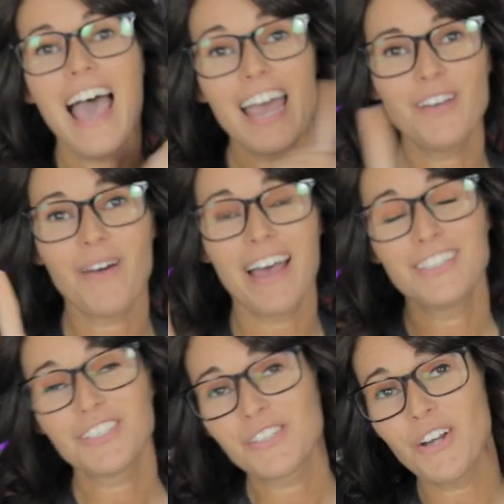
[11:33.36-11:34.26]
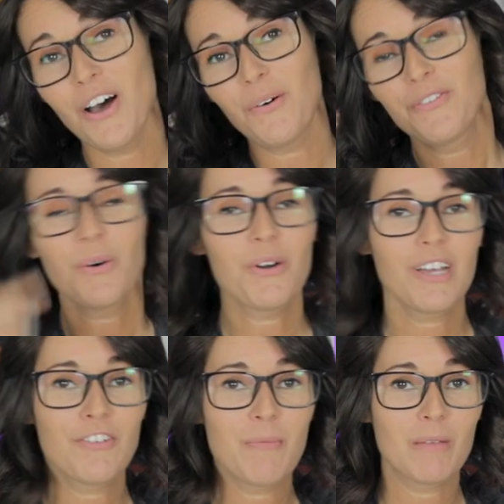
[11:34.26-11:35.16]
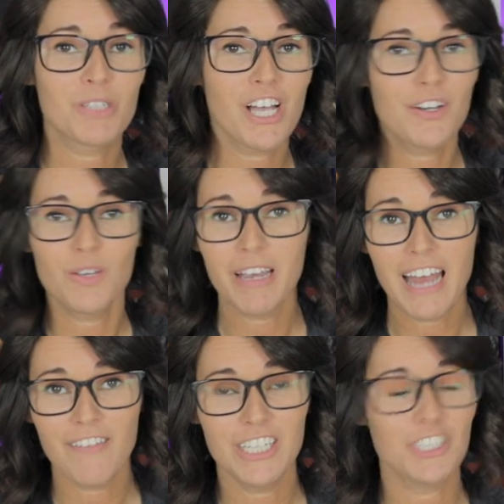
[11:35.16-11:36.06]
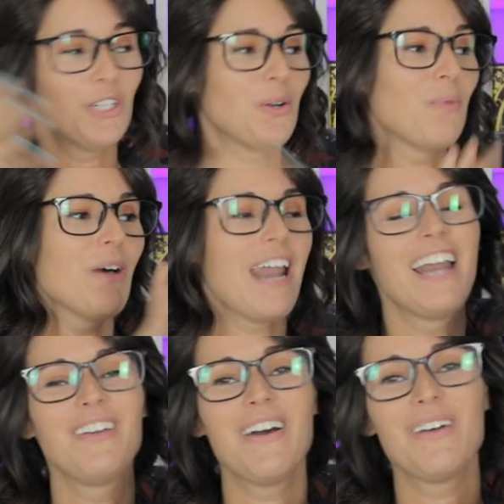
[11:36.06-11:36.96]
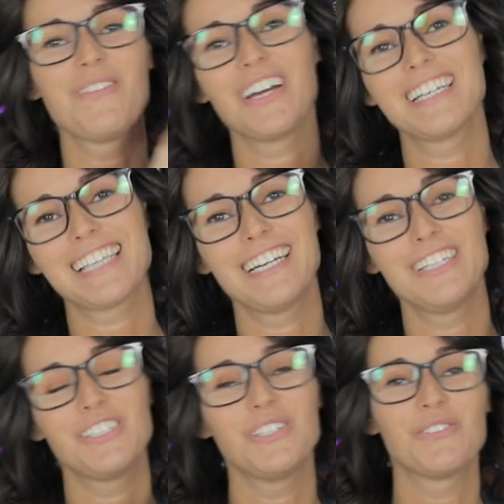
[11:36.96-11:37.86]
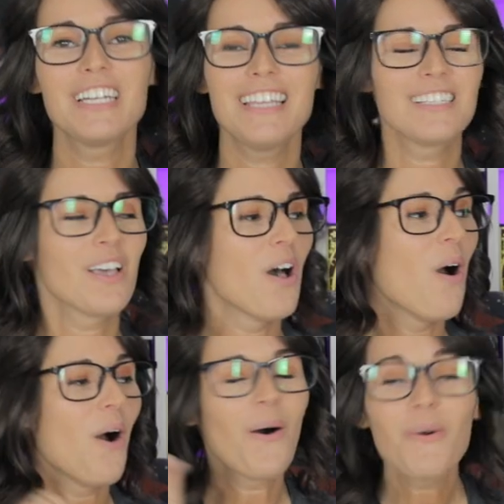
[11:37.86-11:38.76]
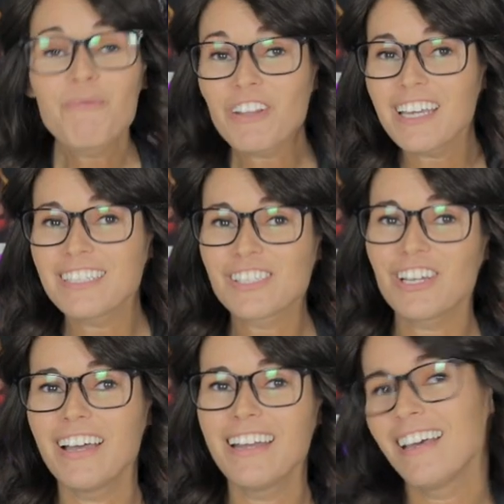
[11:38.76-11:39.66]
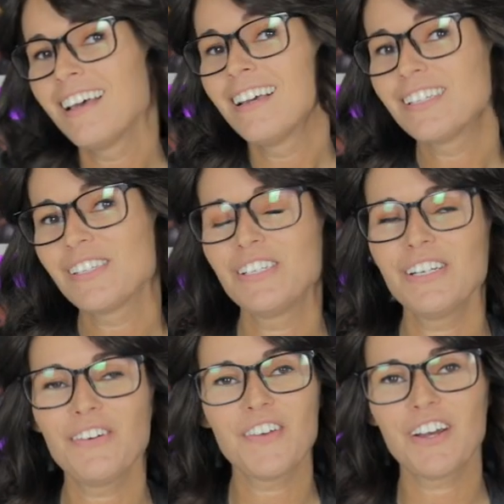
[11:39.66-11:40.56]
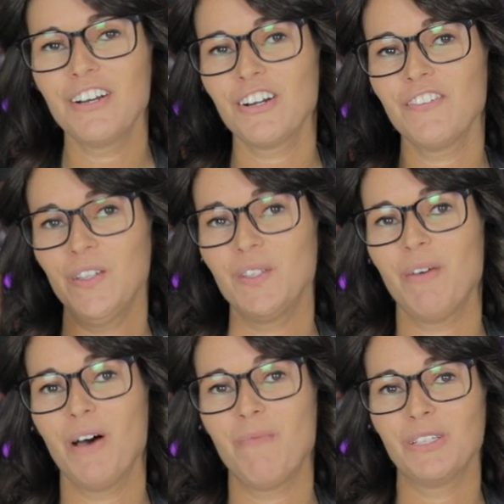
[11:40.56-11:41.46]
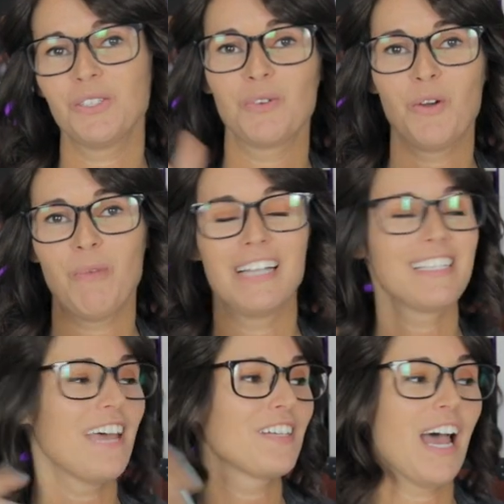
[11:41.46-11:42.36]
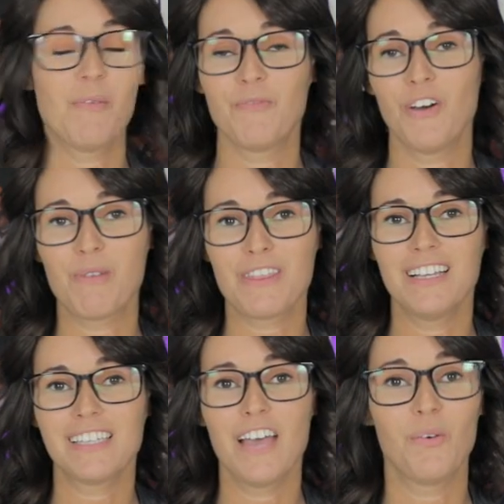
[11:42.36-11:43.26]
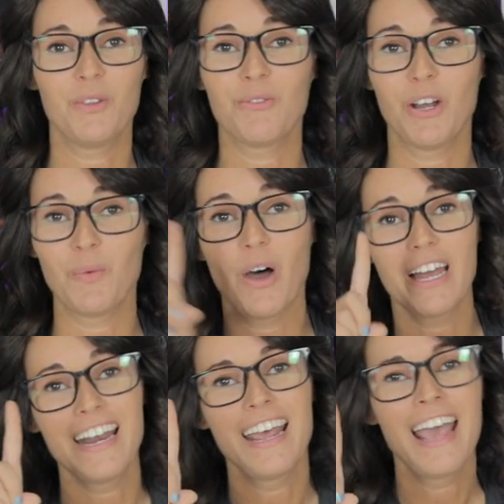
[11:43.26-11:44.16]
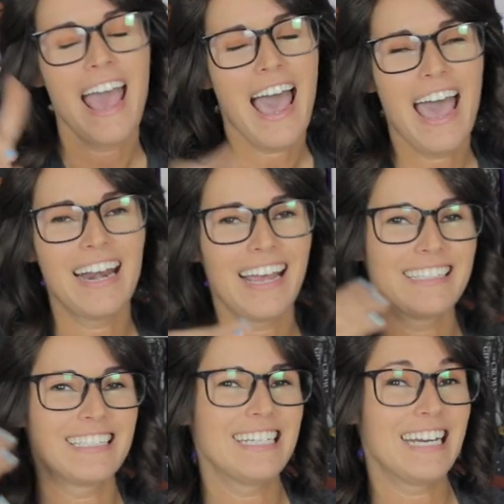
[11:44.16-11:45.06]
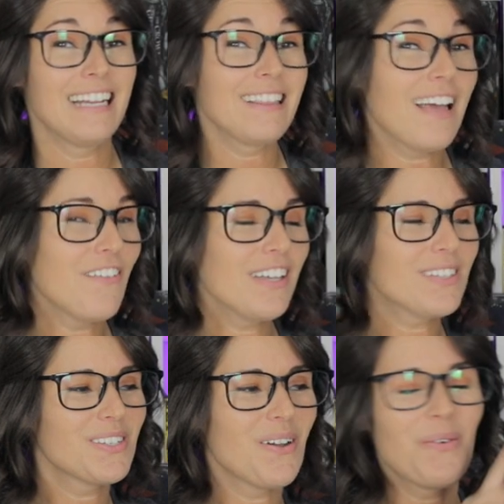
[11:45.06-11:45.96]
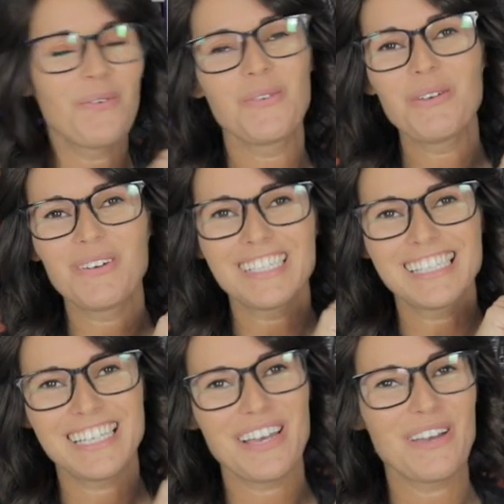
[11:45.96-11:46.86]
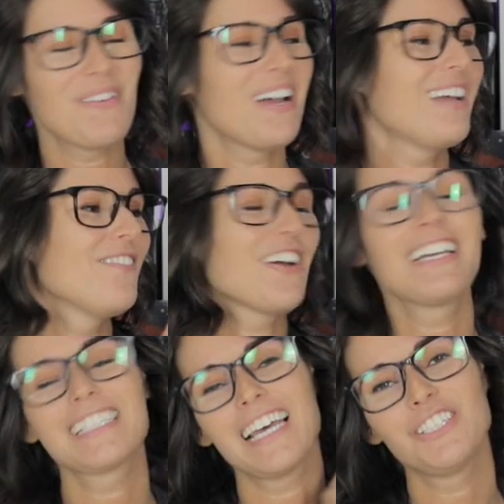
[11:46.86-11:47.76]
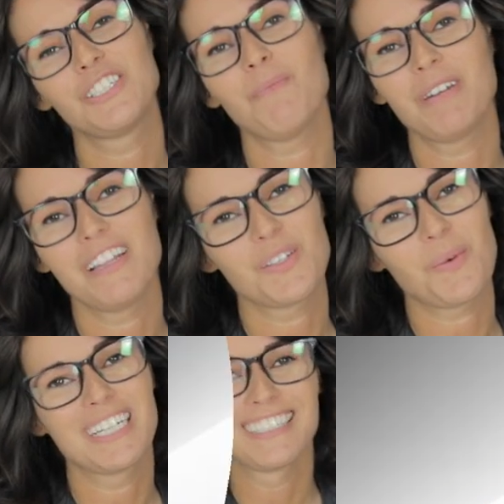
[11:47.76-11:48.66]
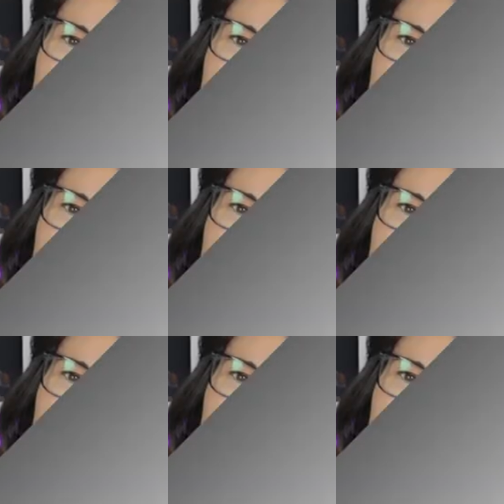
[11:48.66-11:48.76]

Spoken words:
anyway, just know if you're ordering it from Amazon, you might have an issue. But anyway, I'm very excited to read this. Hopefully it's good. Still very nervous about monster romance at the time I'm filming this. I've only read one and I didn't love it, so we will see, but very excited to jump into this one.